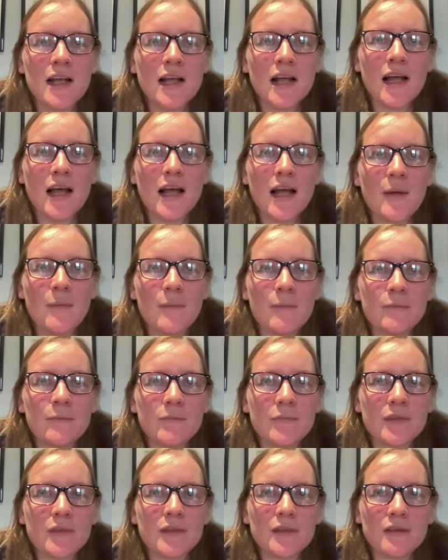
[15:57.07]

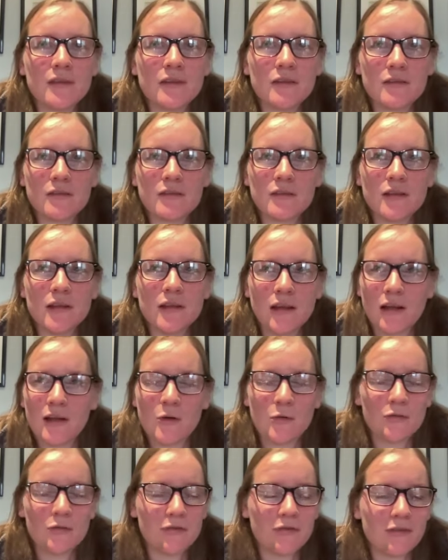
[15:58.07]
Um, I
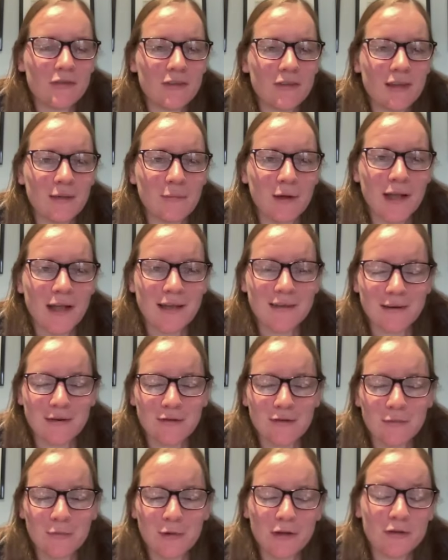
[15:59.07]
always have to think in my head how
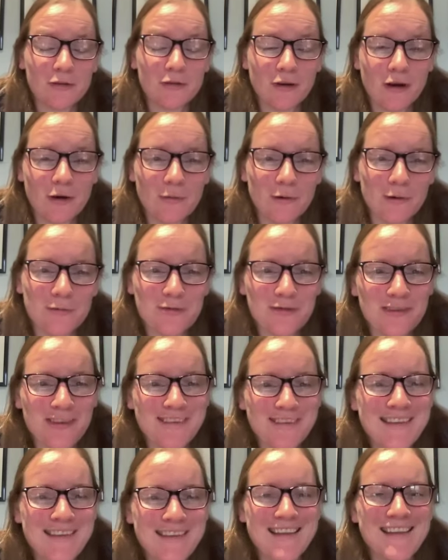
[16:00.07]
to spell start when I'm doing
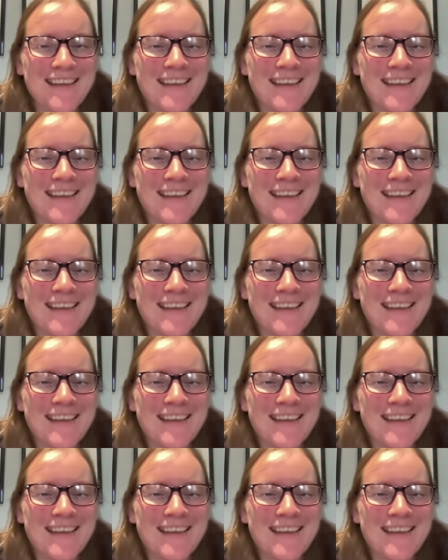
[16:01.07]
this.